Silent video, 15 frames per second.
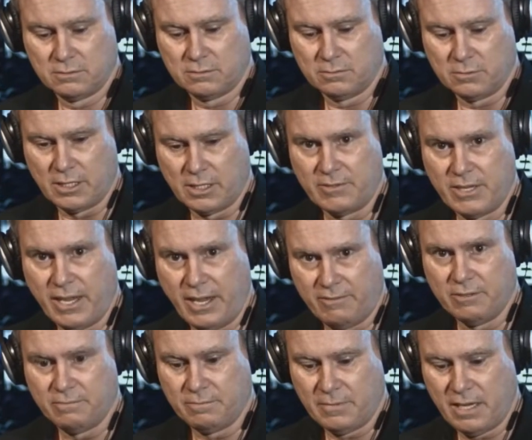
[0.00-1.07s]
we'd love to have
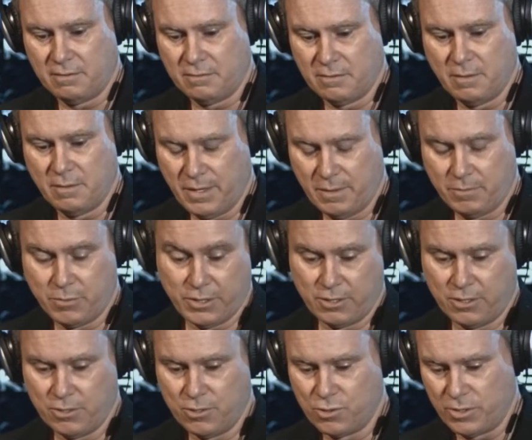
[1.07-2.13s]
you. And the people
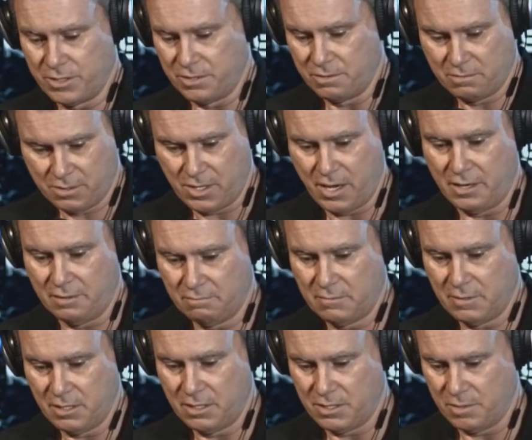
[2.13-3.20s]
that do join say
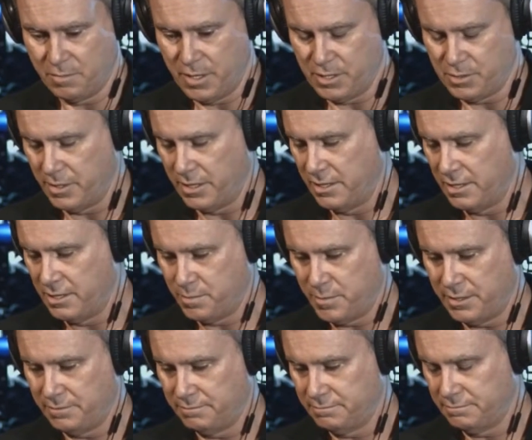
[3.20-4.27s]
it's the best money they
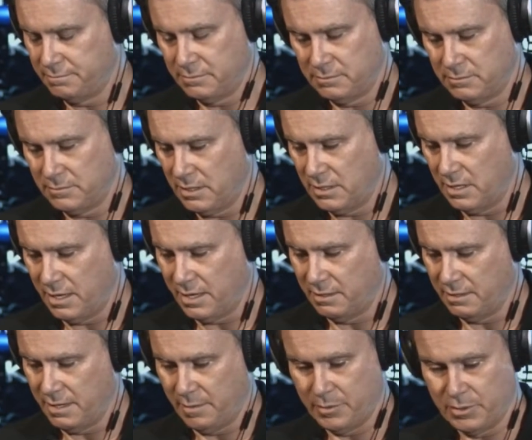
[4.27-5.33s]
spent. And
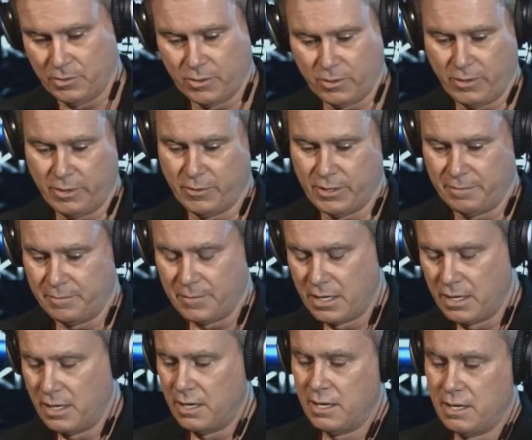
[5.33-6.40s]
I happen to agree with them.
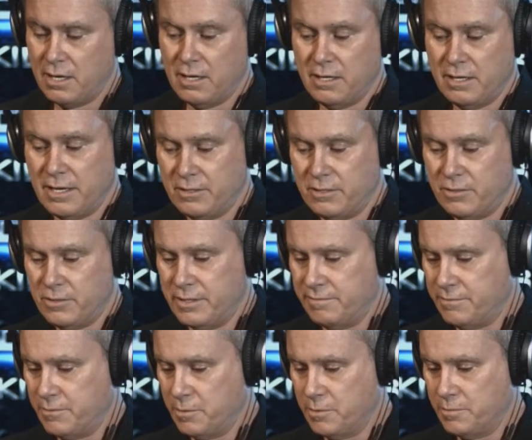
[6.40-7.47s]
That'll do it
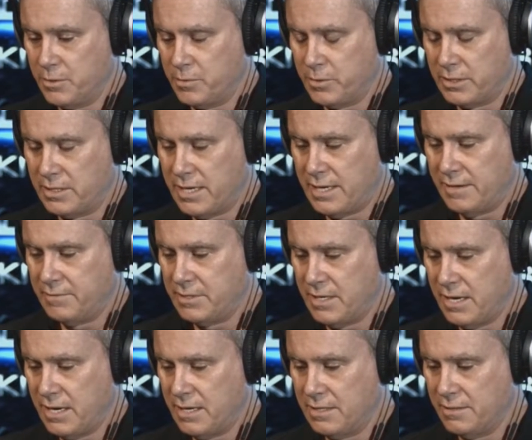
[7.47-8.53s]
for Bill Whittle Live
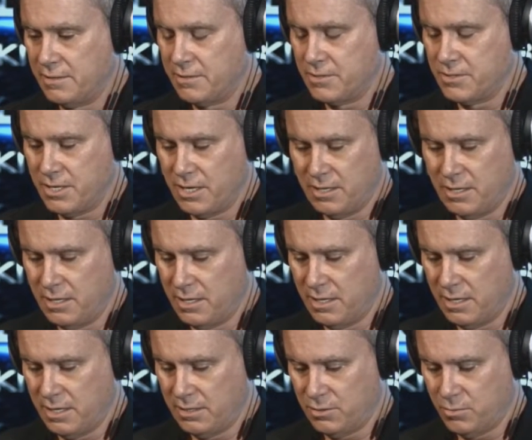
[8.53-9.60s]
today on Thursday, the
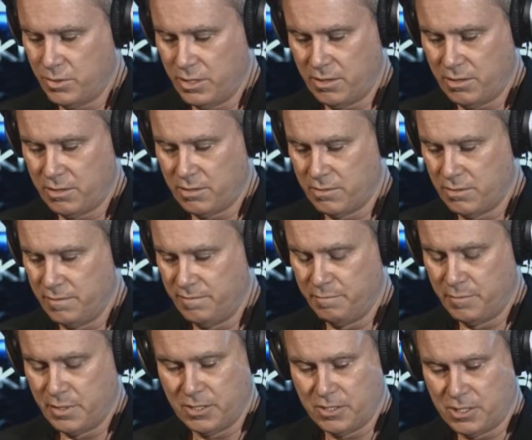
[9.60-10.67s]
23rd of
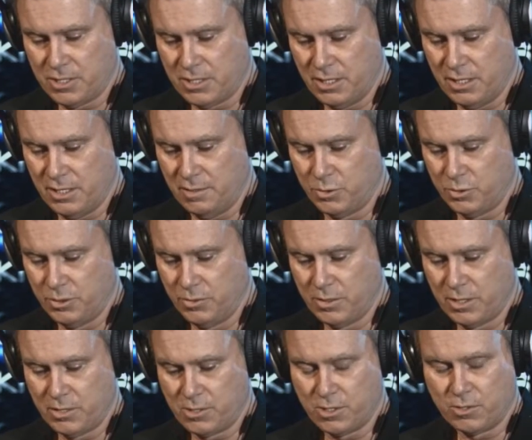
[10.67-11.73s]
March. We'll do
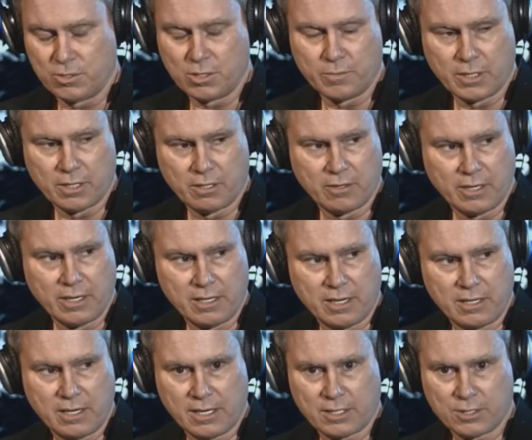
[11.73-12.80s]
another show tomorrow, and
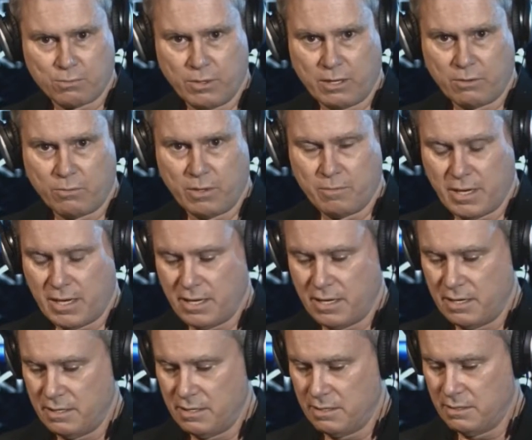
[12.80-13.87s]
then next week we
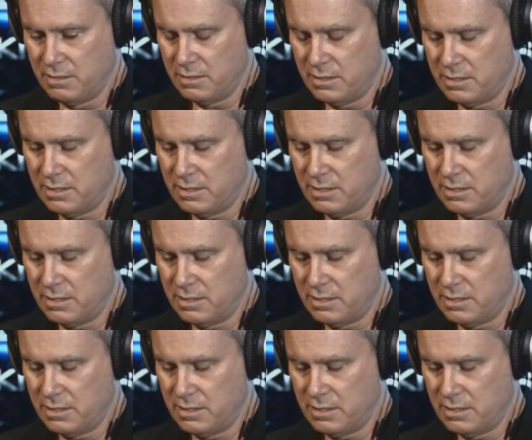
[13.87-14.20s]
may